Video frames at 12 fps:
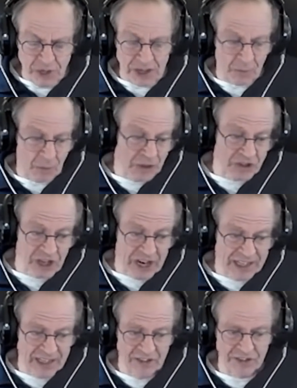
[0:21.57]
one
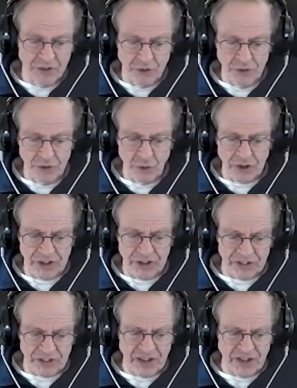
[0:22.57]
Chinese news
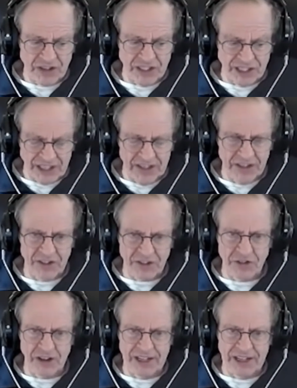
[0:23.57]
organization
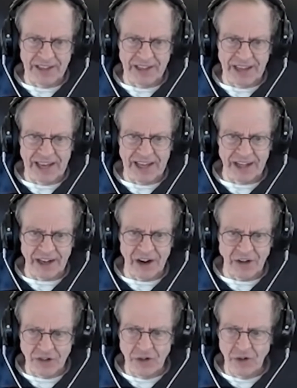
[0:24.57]
illustrating it, they had a
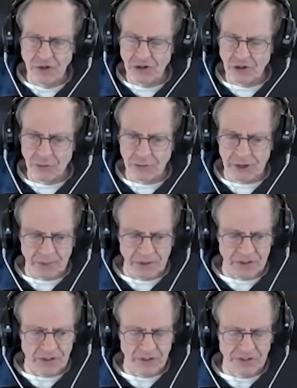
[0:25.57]
cartoon, you can probably
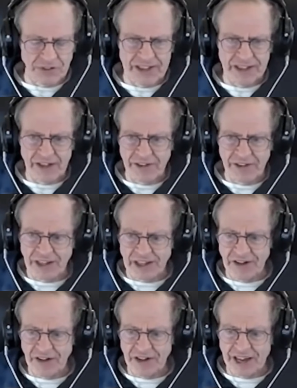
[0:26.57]
still find it on the
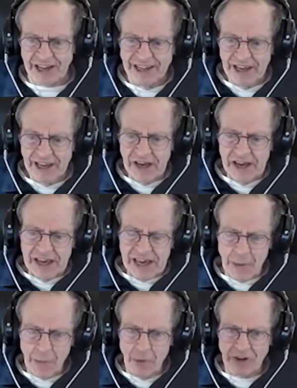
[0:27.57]
internet,
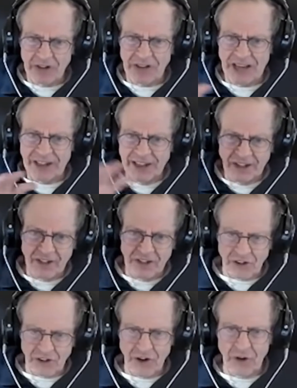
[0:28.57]
in which that
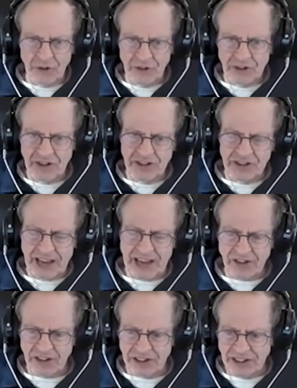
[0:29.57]
digital currency is
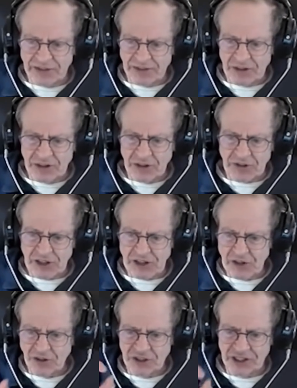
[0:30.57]
actually, they
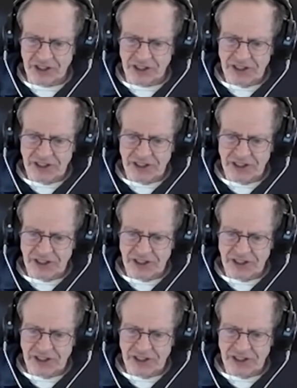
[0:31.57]
use I